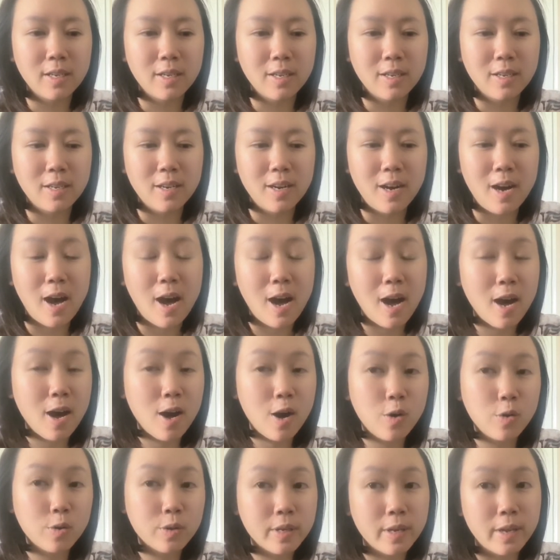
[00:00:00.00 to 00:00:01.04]

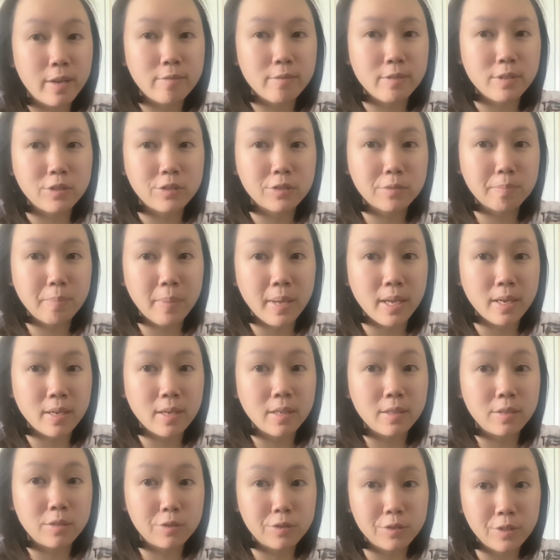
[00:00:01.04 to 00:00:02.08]
how can we spend
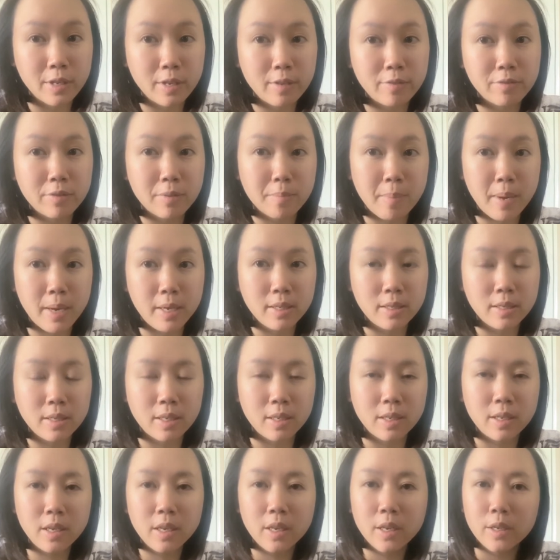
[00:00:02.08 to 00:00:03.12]
and save the money?
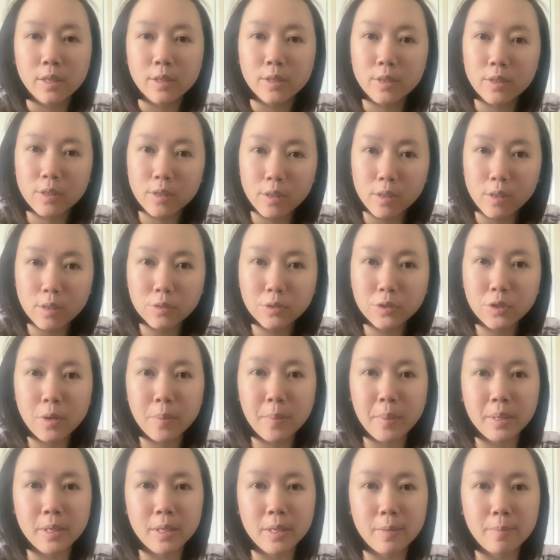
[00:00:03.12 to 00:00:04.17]
You know, so
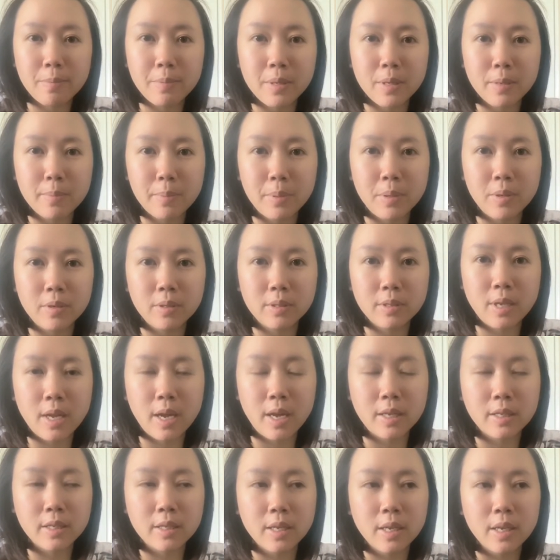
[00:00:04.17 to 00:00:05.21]
many people
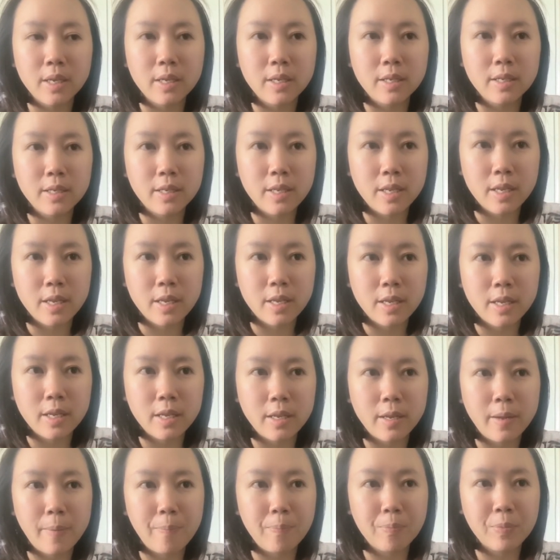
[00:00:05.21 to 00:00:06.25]
that they
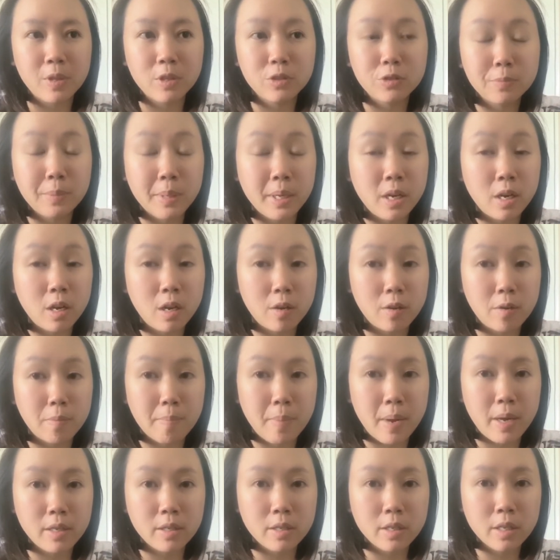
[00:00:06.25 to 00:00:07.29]
spend a lot of
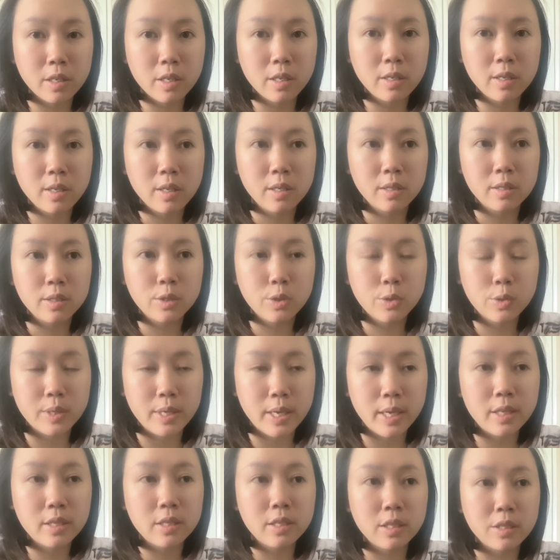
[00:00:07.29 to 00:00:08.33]
money to
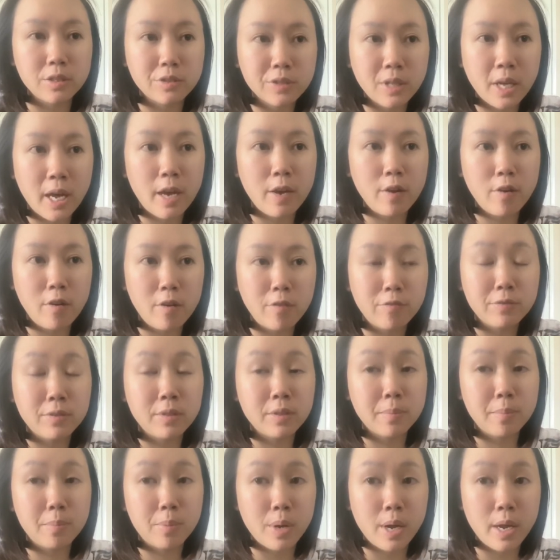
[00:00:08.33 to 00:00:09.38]
get this kind of the
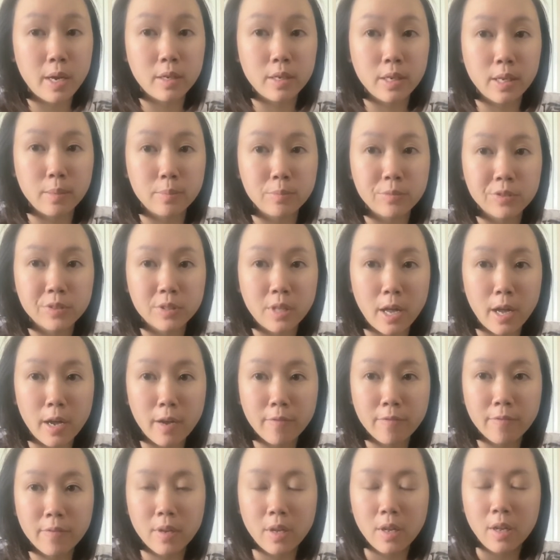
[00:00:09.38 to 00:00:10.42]
brand name stuff,
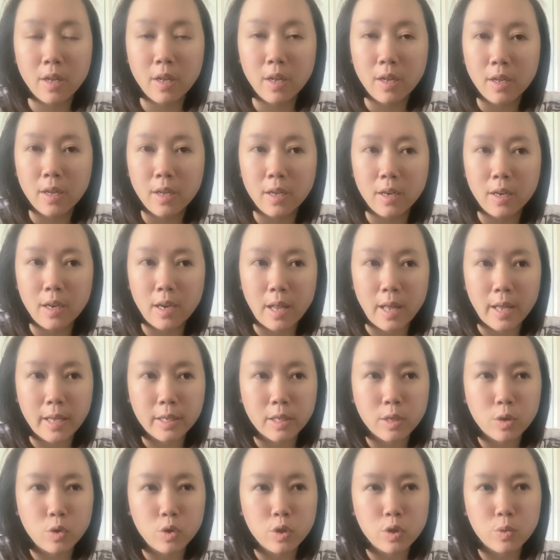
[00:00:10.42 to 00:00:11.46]
like
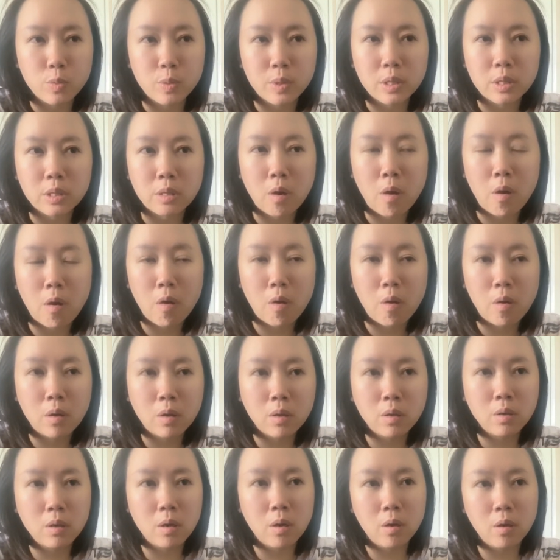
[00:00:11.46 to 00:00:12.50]
Louis
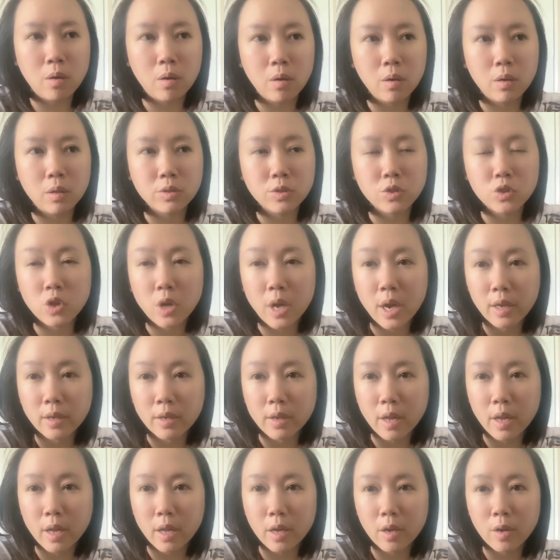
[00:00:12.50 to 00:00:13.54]
Vuitton or
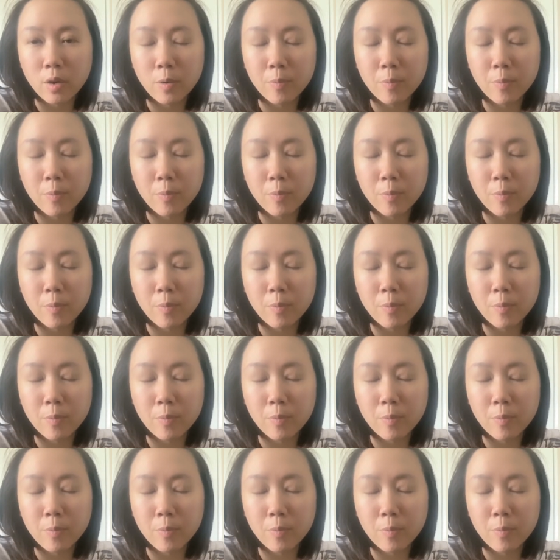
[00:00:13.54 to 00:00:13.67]
Chanel.